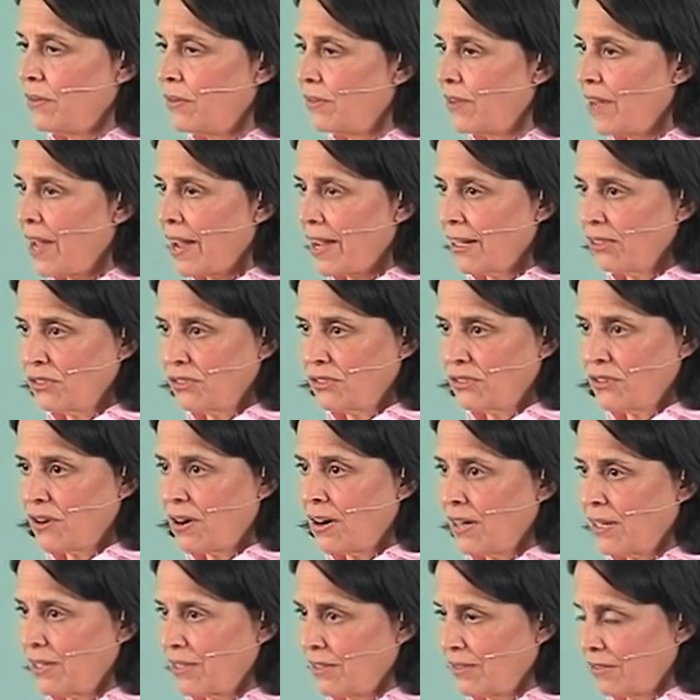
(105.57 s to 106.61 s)
can't
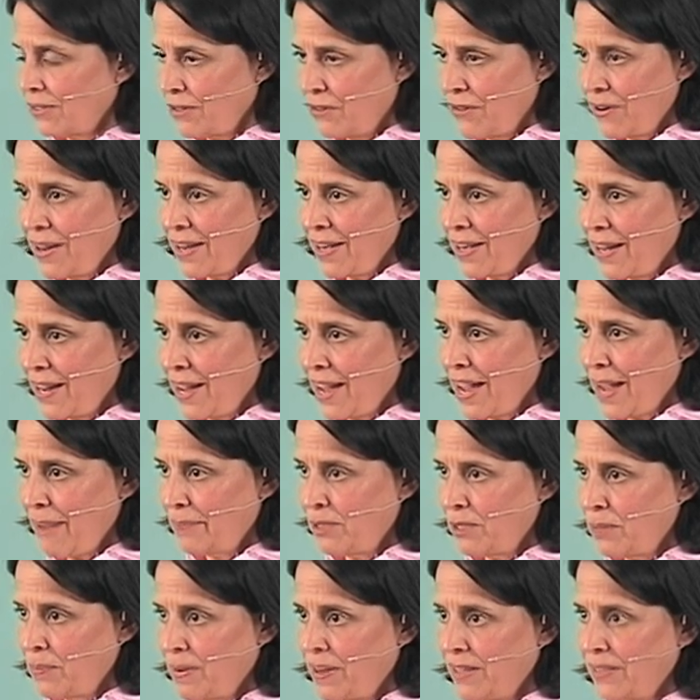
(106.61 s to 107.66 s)
start creating
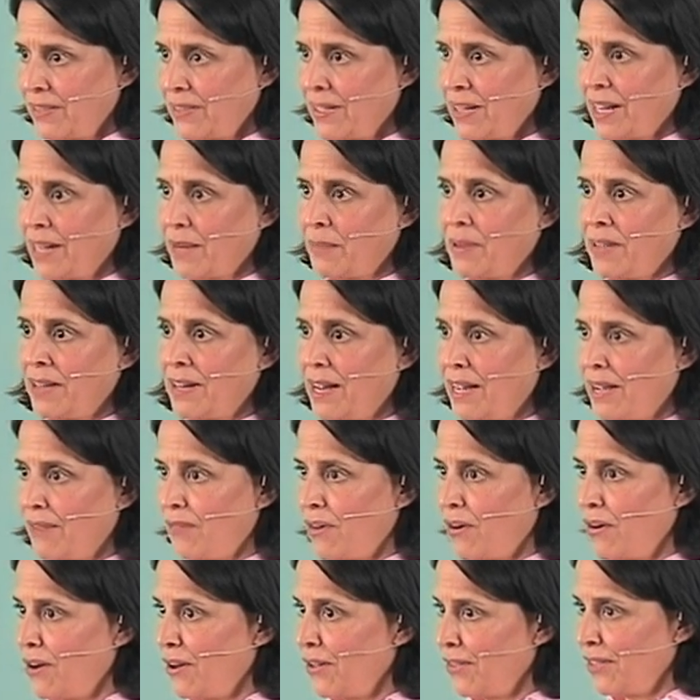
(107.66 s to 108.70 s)
habits by saying, I'm going to have
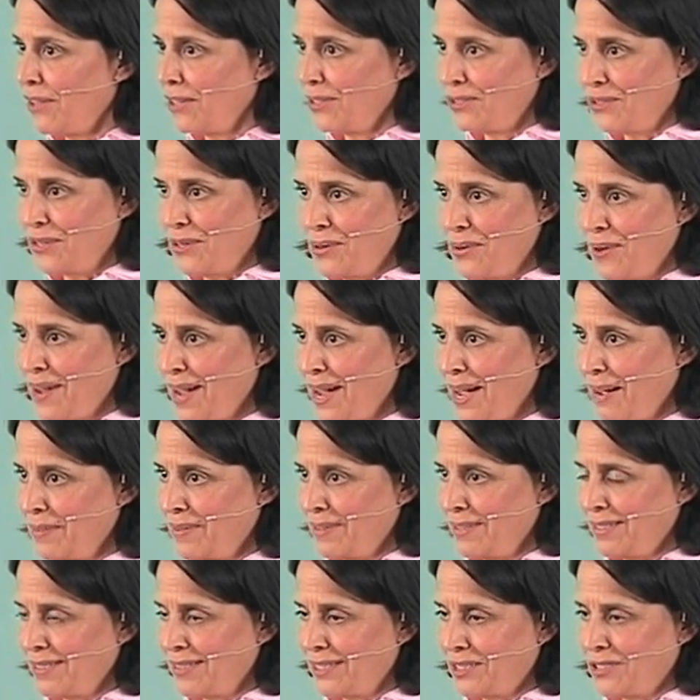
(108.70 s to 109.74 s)
all these new
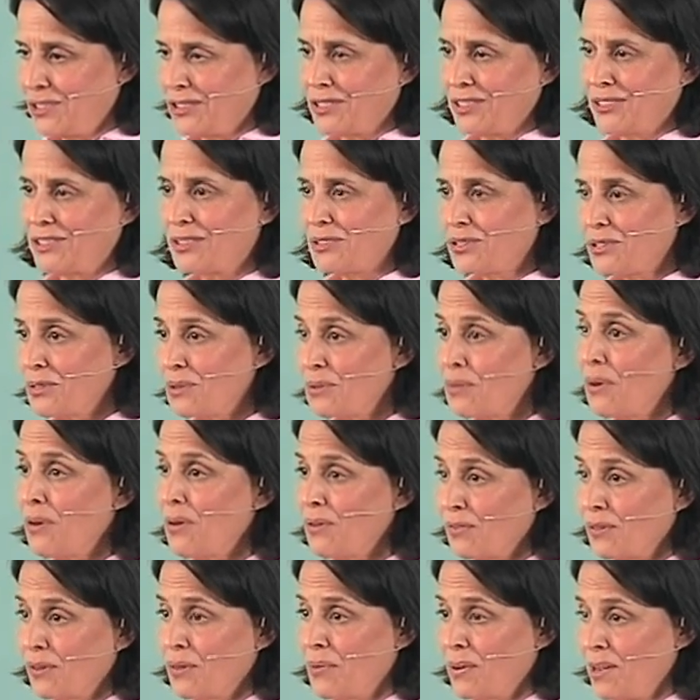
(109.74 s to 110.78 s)
habits. It's just too
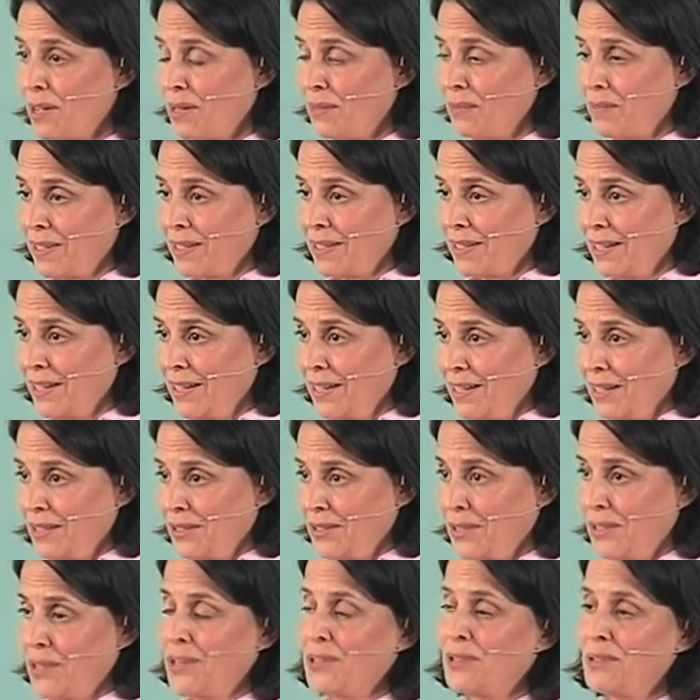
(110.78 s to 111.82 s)
overwhelming
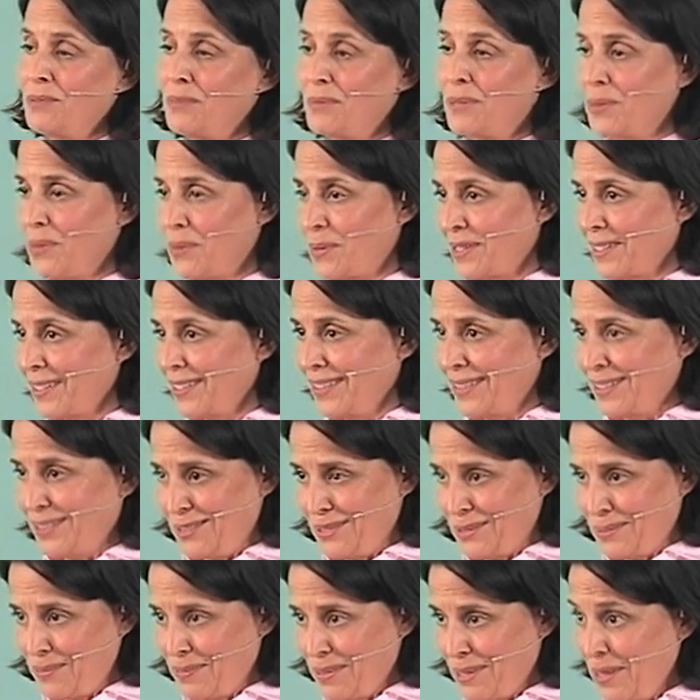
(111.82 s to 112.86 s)
to the human
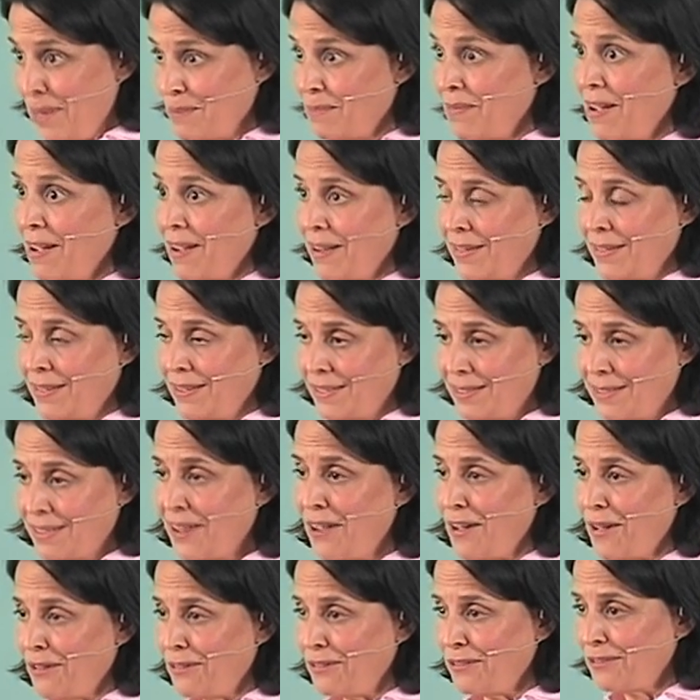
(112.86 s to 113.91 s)
organism and the mind
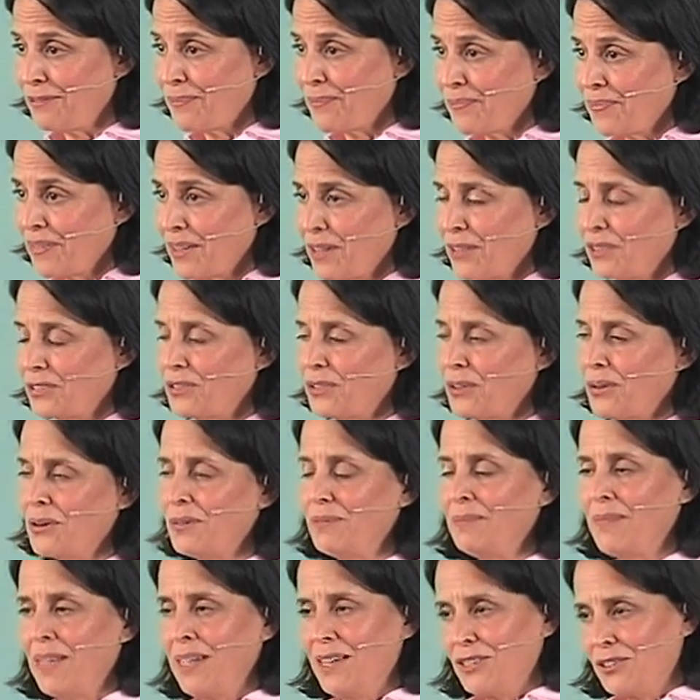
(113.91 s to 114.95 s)
itself. So
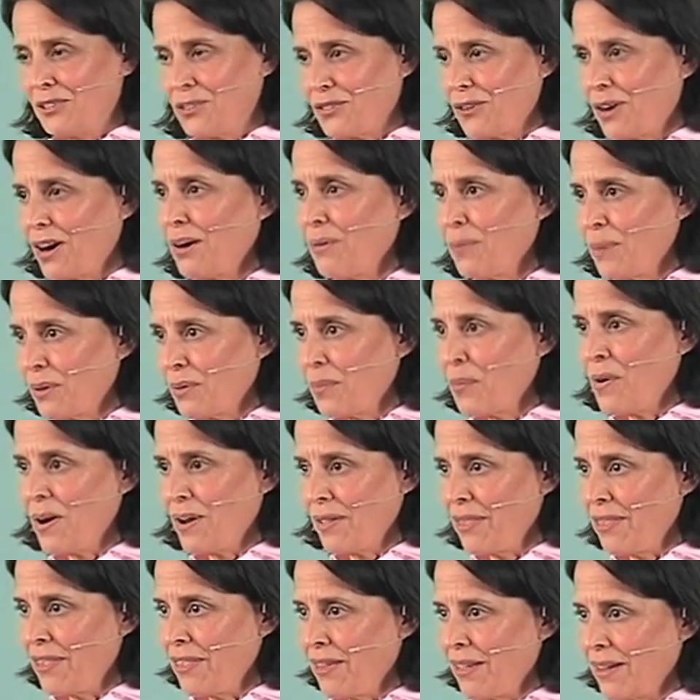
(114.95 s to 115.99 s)
start with
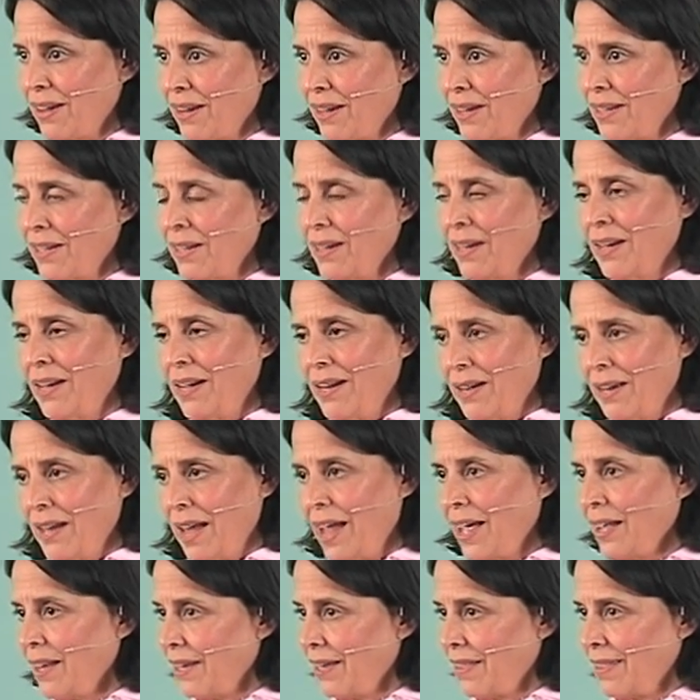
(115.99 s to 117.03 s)
one thing,
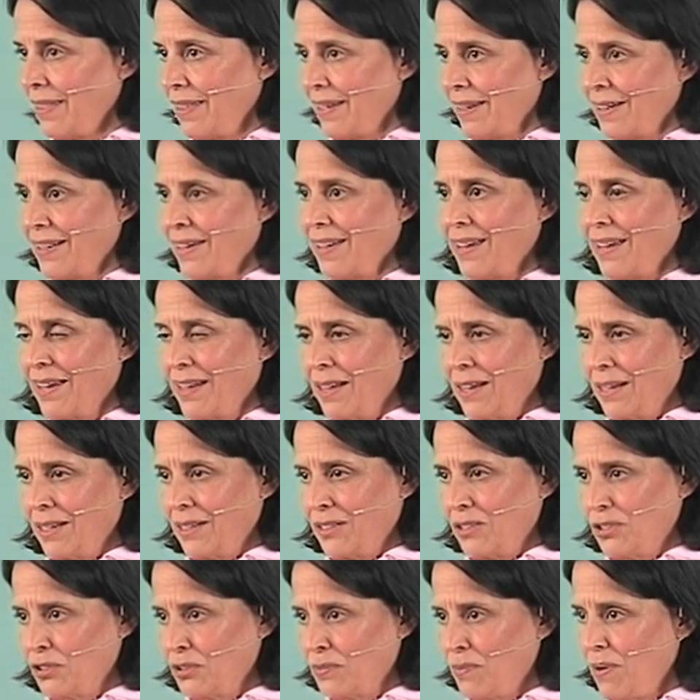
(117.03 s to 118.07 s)
anything,
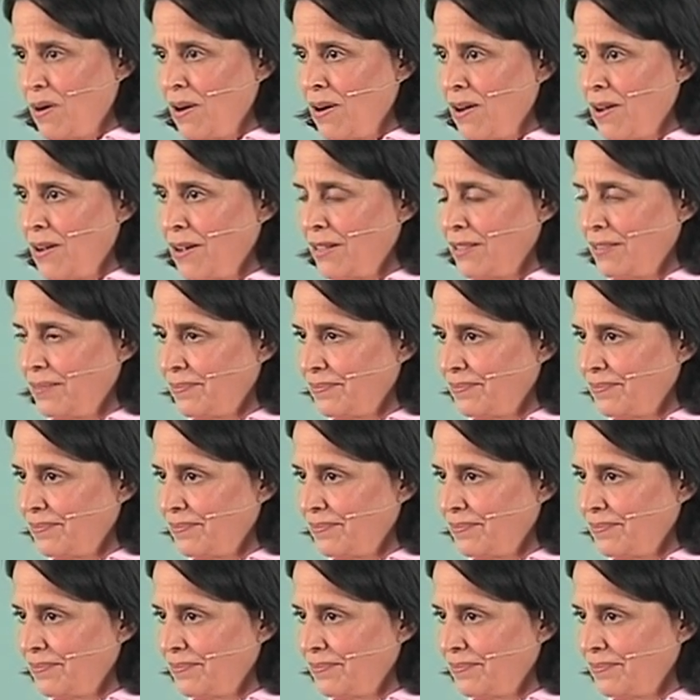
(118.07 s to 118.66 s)
small,